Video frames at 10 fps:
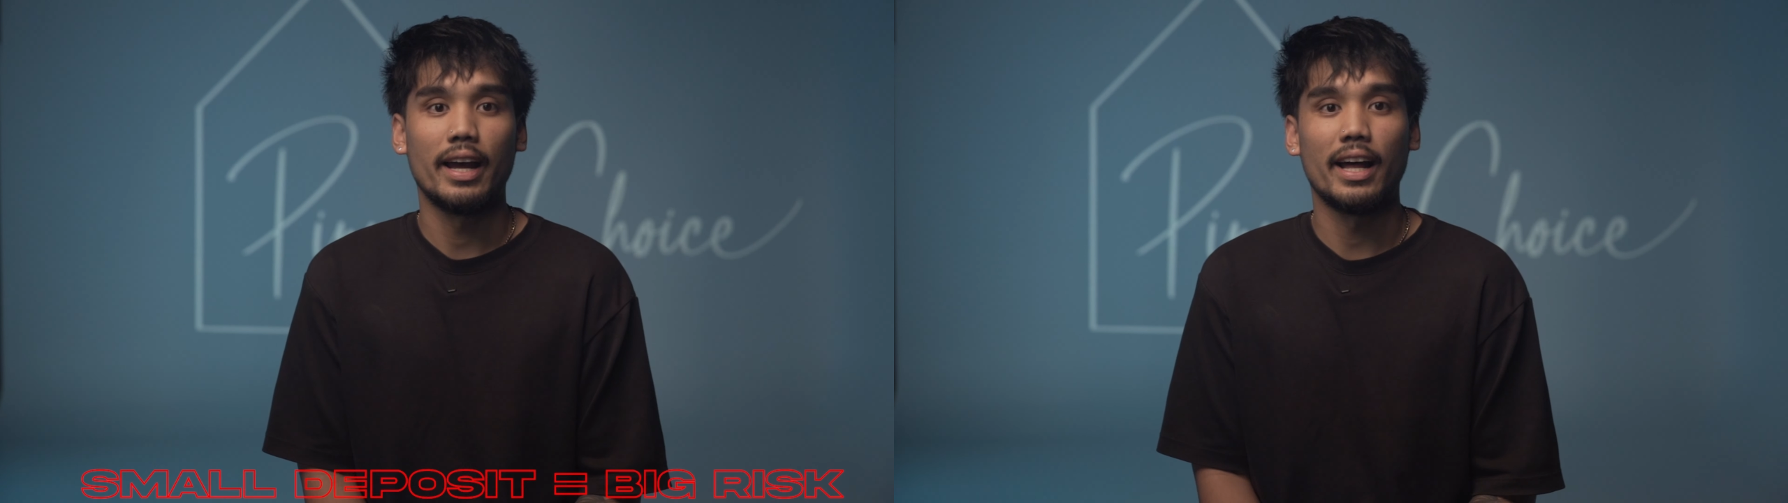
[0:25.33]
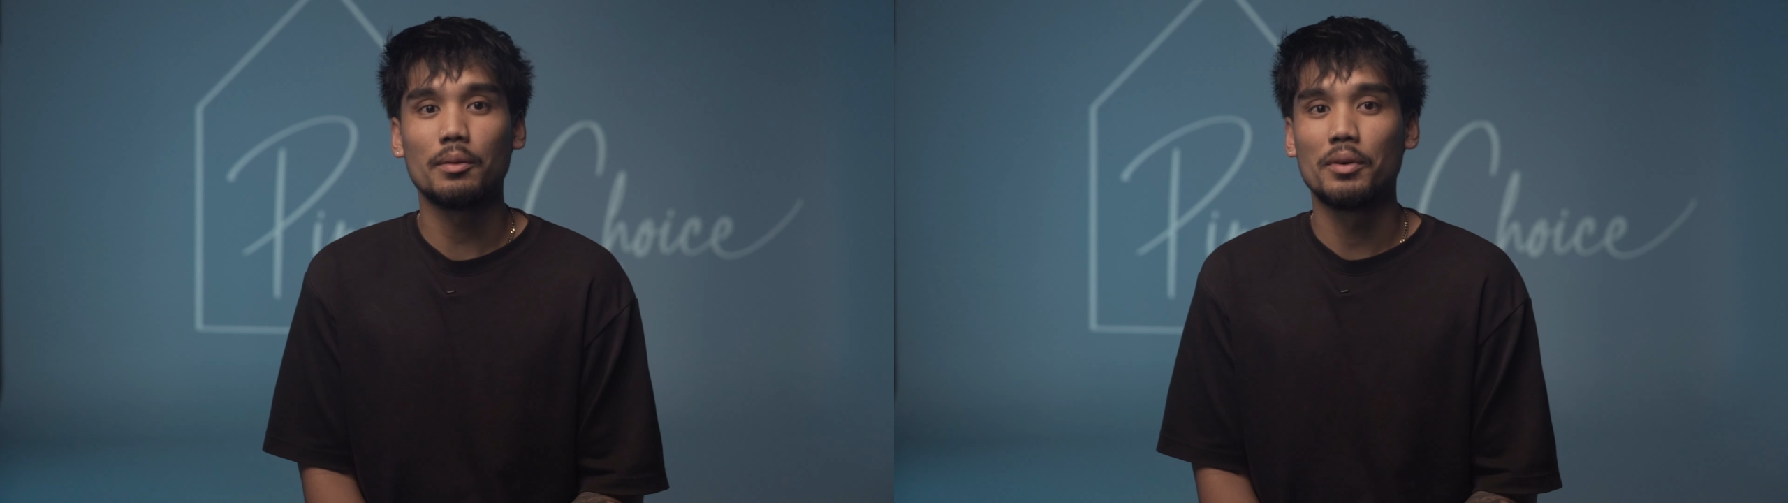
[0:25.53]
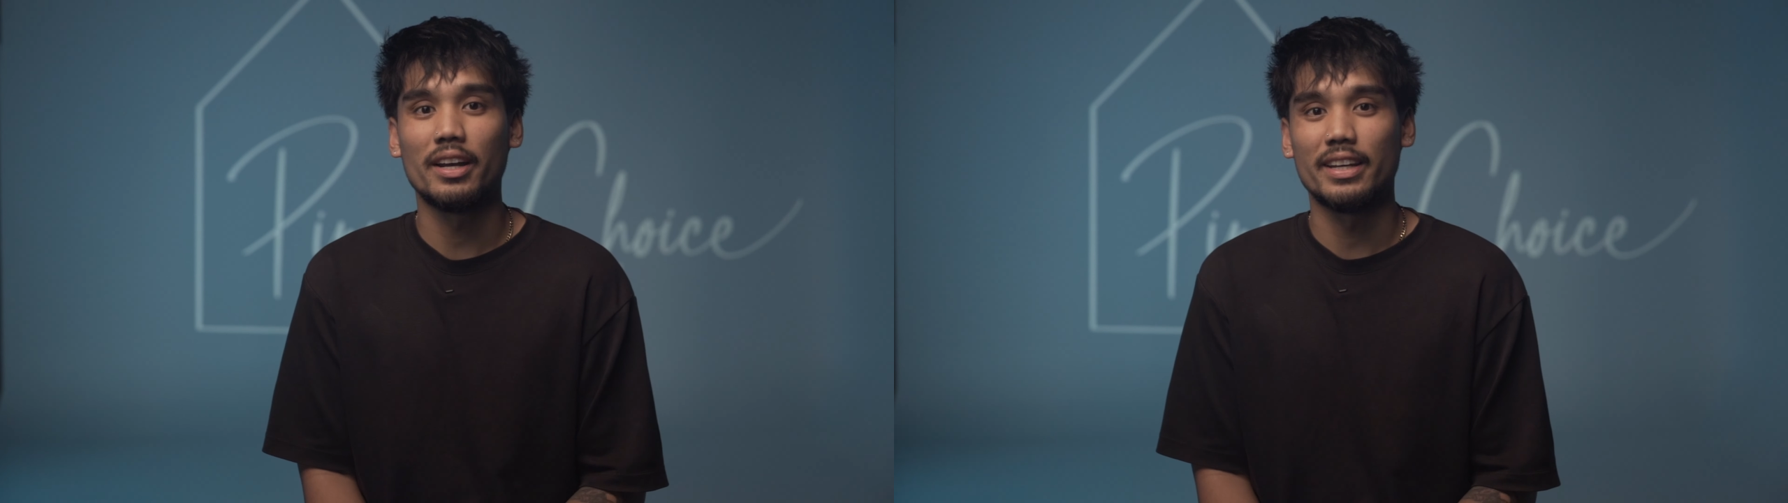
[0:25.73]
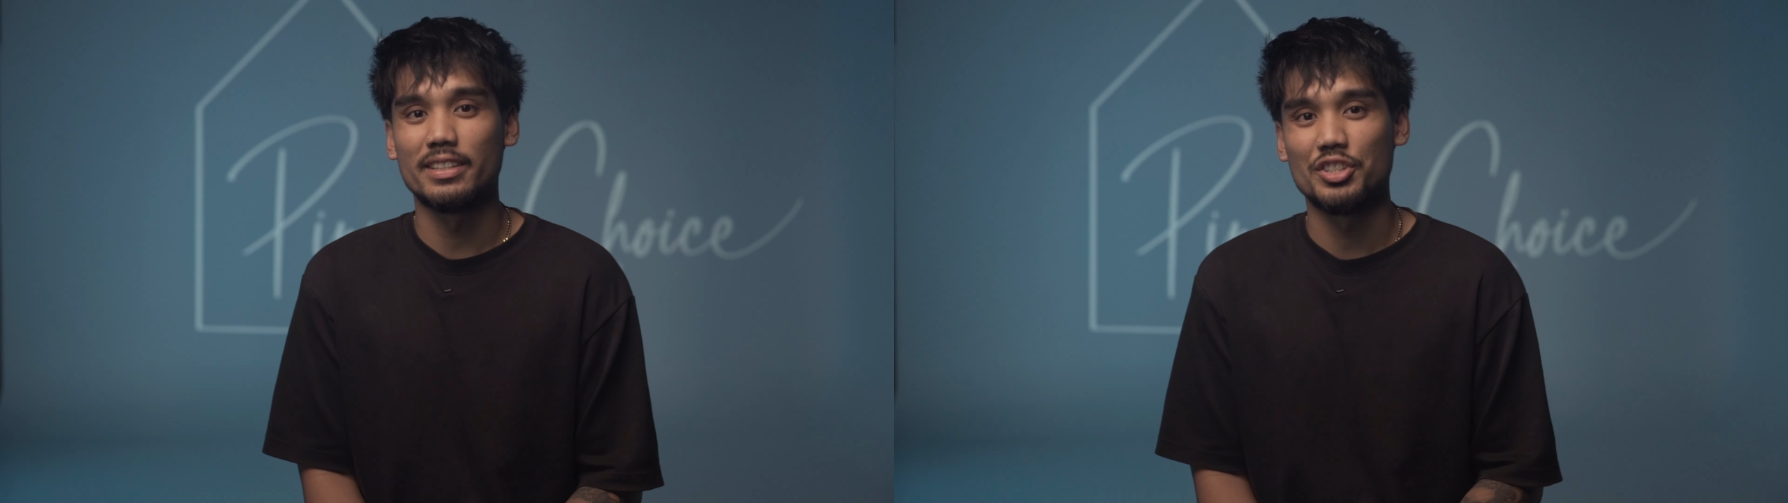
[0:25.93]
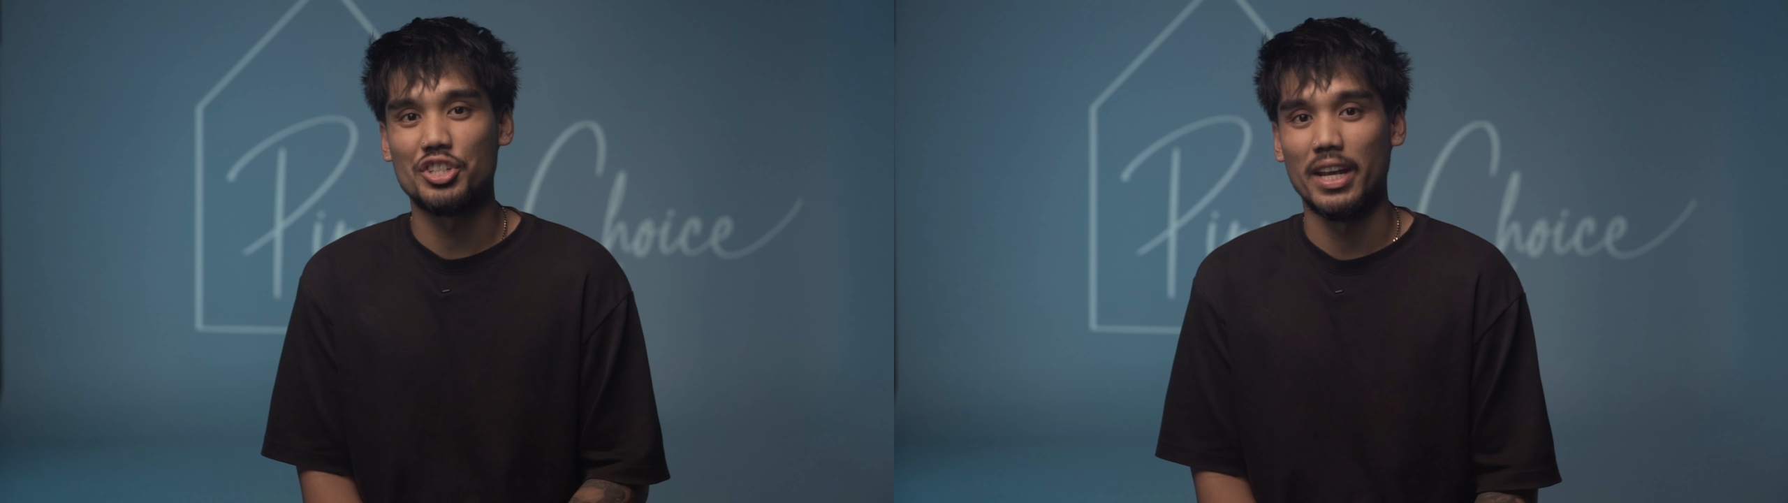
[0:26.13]
LMI
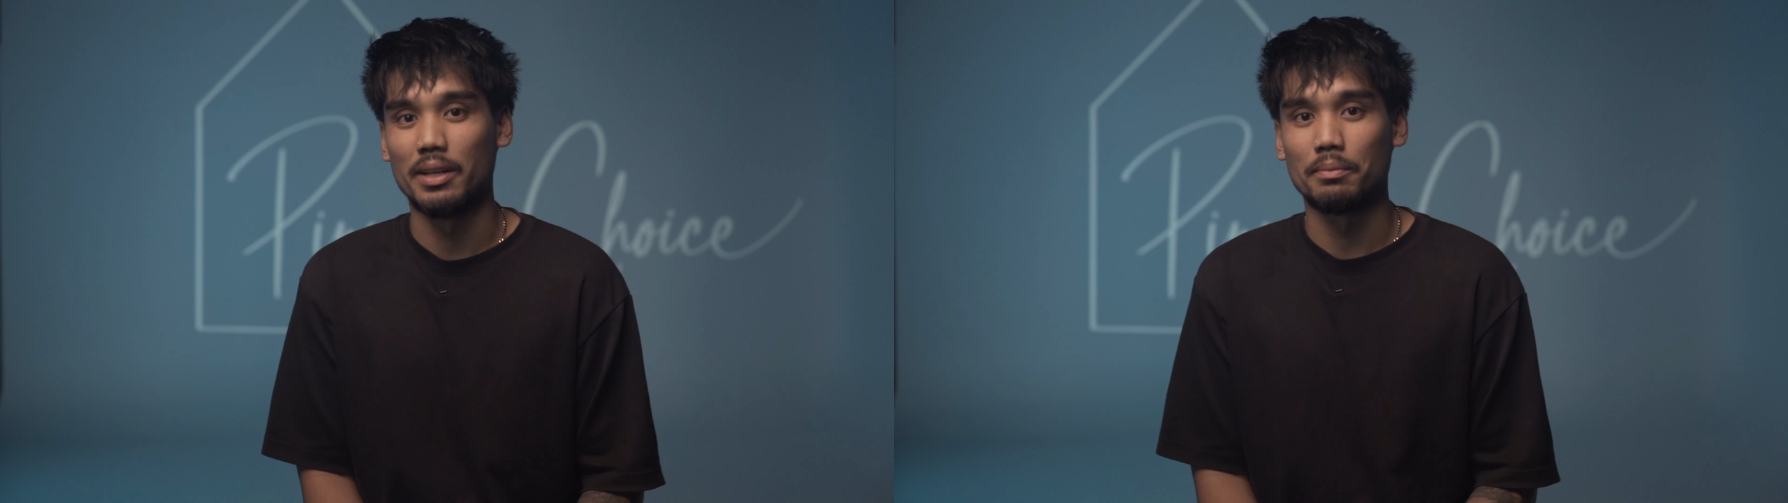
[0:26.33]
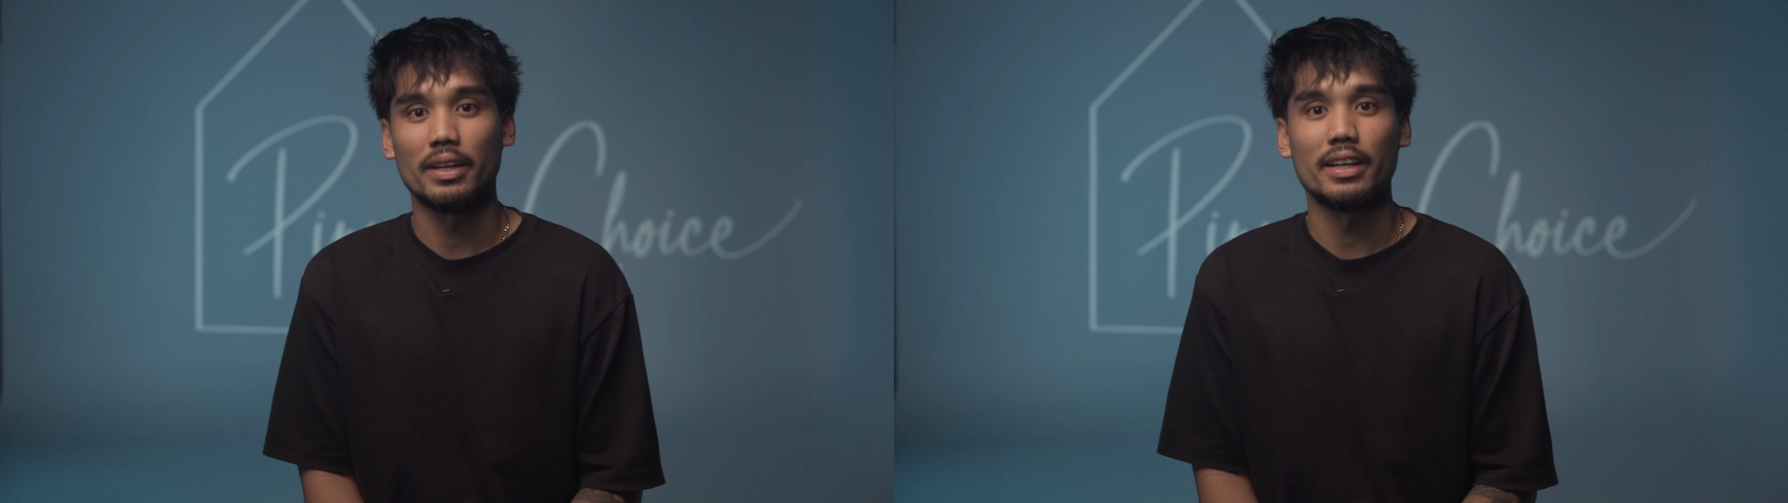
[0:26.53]
isn't cheap.